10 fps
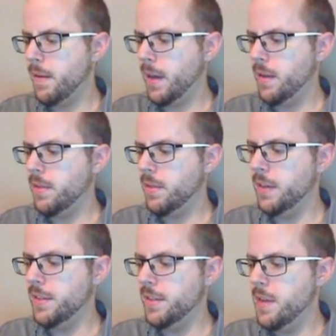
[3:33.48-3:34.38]
Okay,
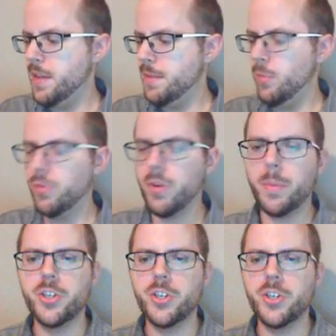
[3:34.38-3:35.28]
that is, there's more
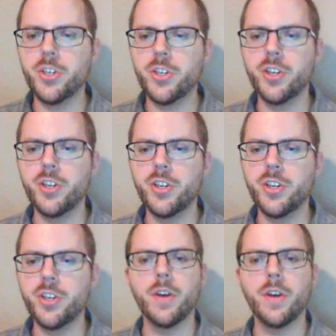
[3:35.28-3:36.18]
opportunities for those
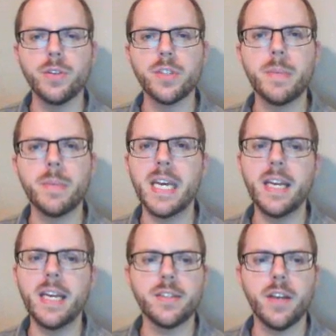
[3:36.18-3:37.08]
particles to be
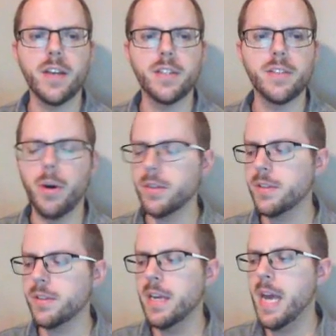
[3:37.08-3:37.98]
hitting the sides of the
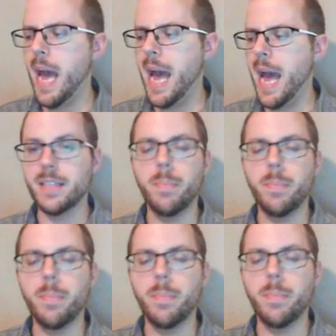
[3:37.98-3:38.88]
box as the
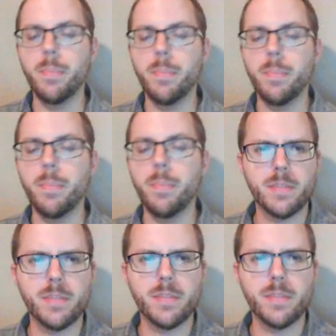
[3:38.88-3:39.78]
box itself
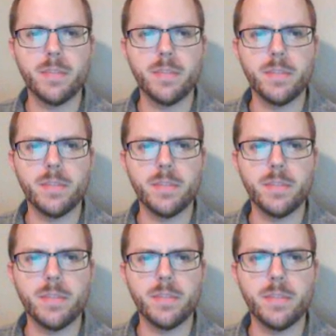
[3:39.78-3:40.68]
gets smaller. Okay, it's
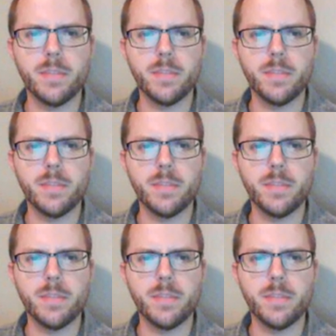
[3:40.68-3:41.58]
like if you took a room
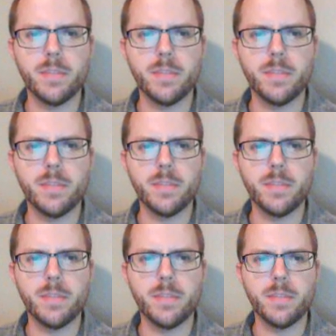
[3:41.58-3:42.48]
full of people
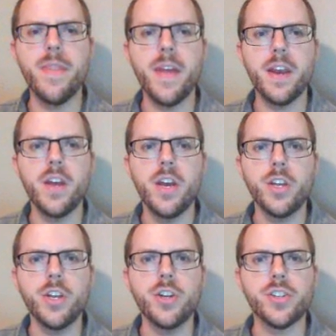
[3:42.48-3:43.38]
and then
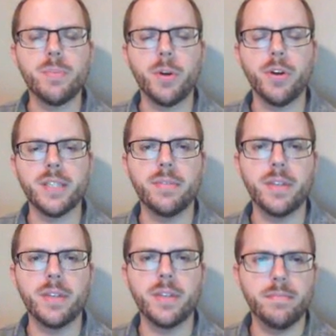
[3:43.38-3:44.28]
you just
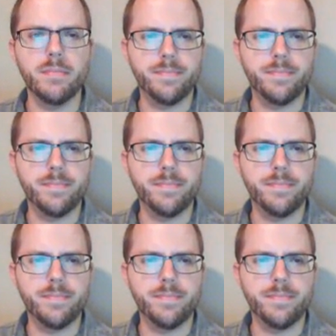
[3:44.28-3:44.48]
progressively,